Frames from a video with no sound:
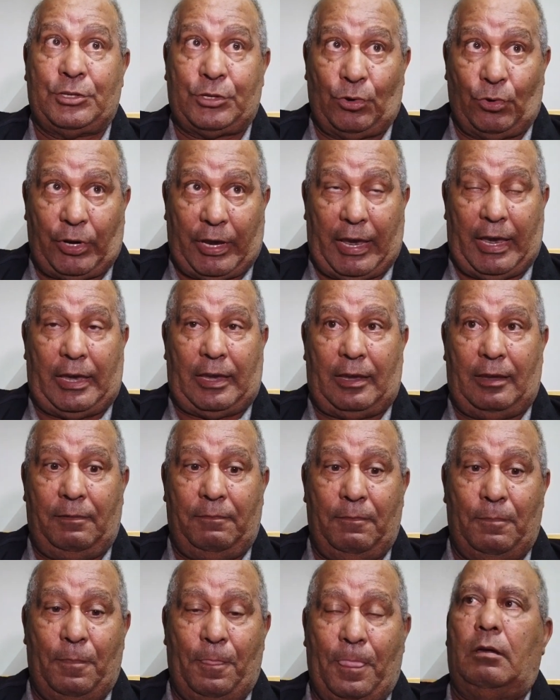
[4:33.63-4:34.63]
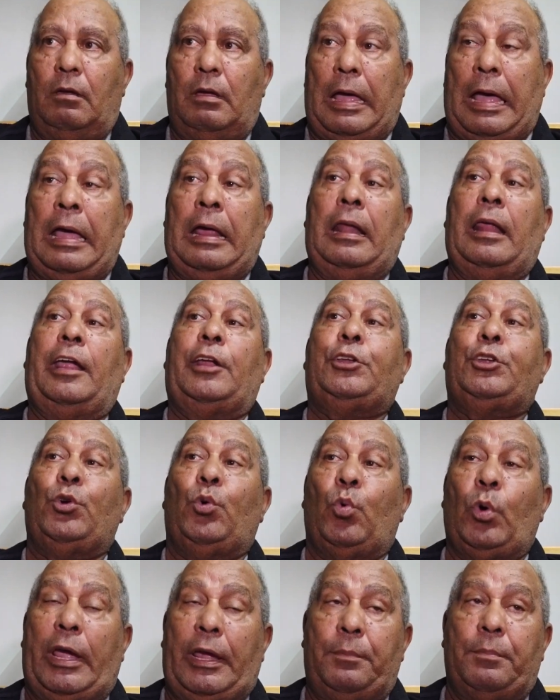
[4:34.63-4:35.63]
okay. I like to
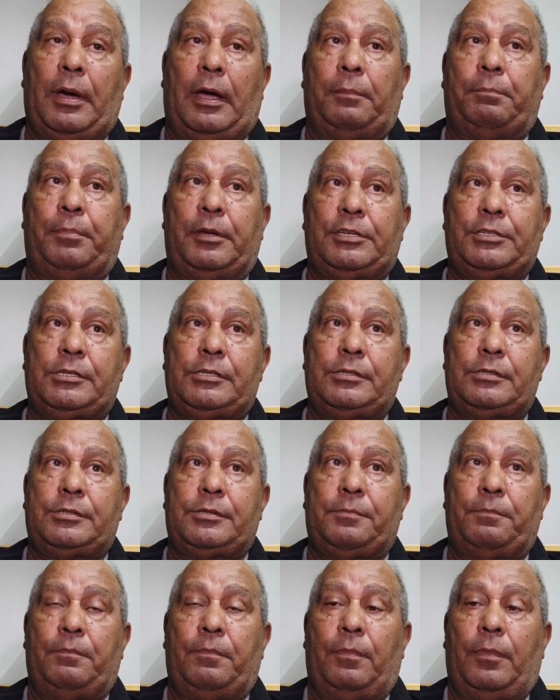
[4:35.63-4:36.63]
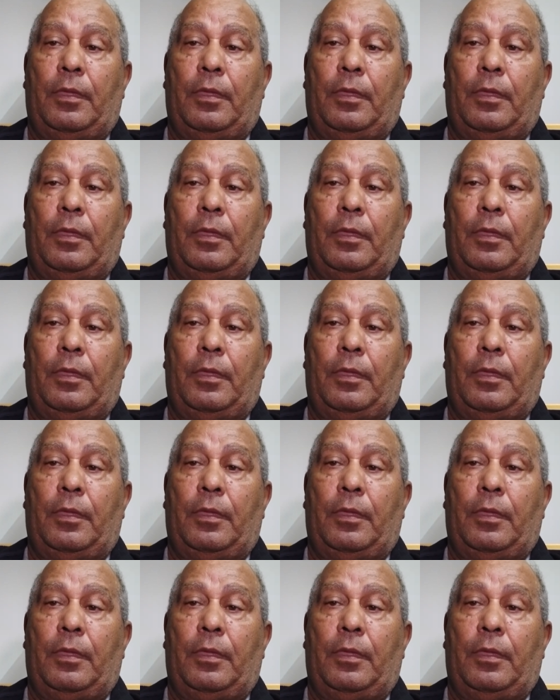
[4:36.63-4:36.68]
weigh my pigeons.